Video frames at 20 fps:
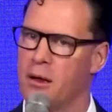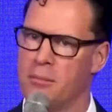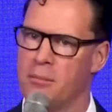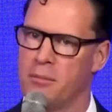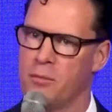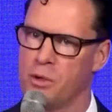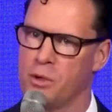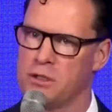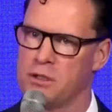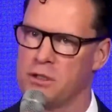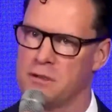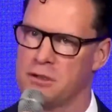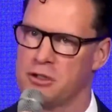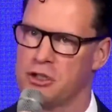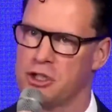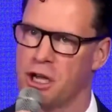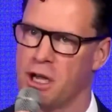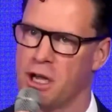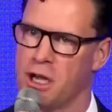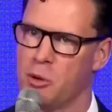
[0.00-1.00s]
which is a
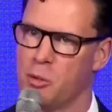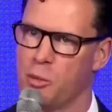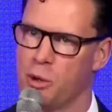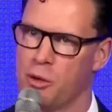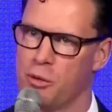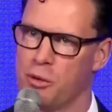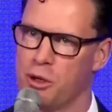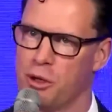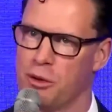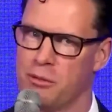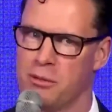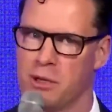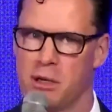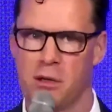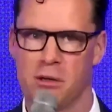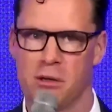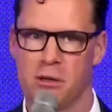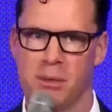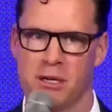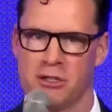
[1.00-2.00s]
shame. And we all know,
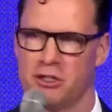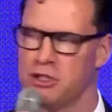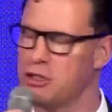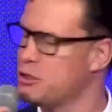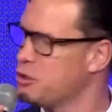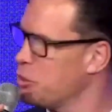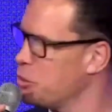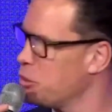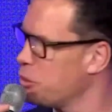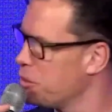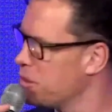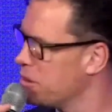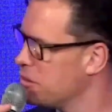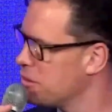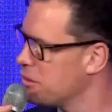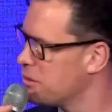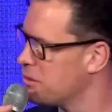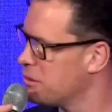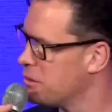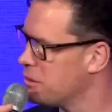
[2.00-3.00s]
the budget dollar
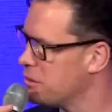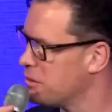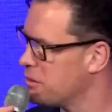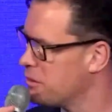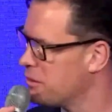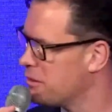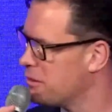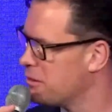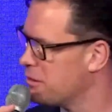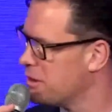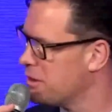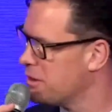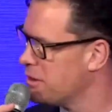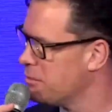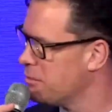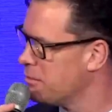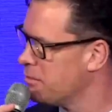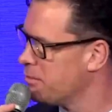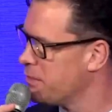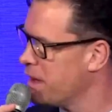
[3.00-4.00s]

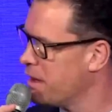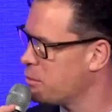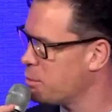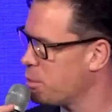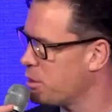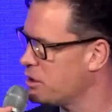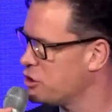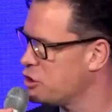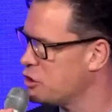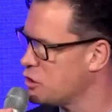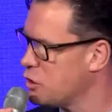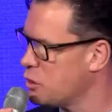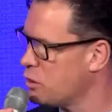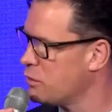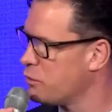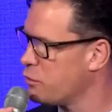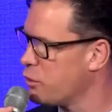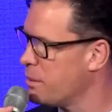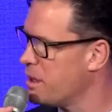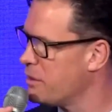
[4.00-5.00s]
has pressures on it
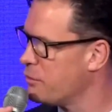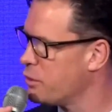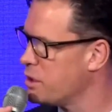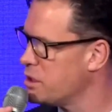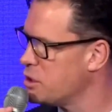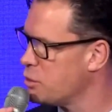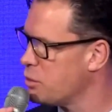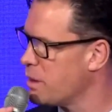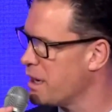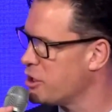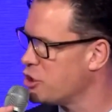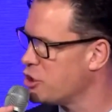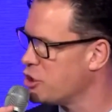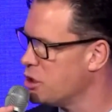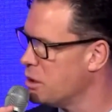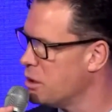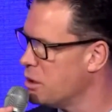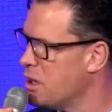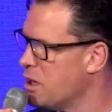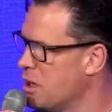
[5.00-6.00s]
from every direction.
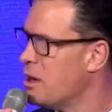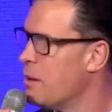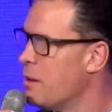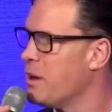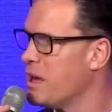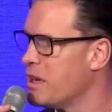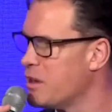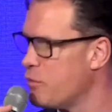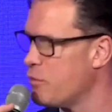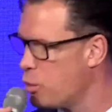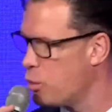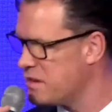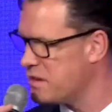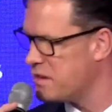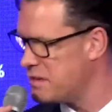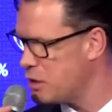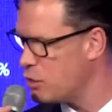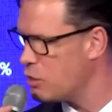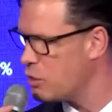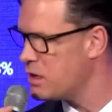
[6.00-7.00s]
But if we're
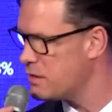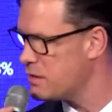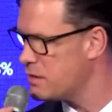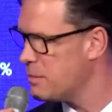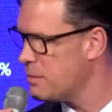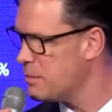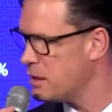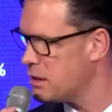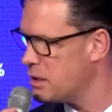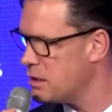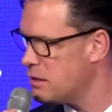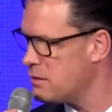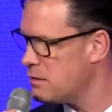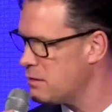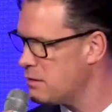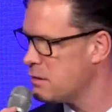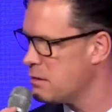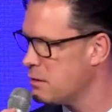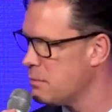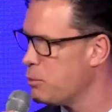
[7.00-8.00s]
serious about
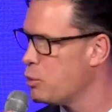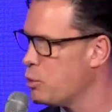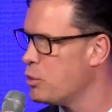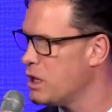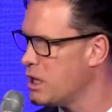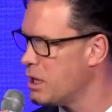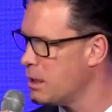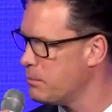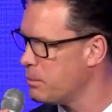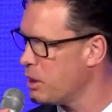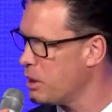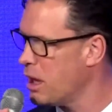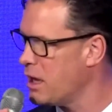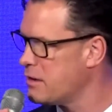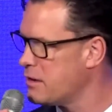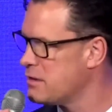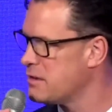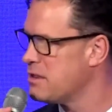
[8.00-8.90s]
this, putting in place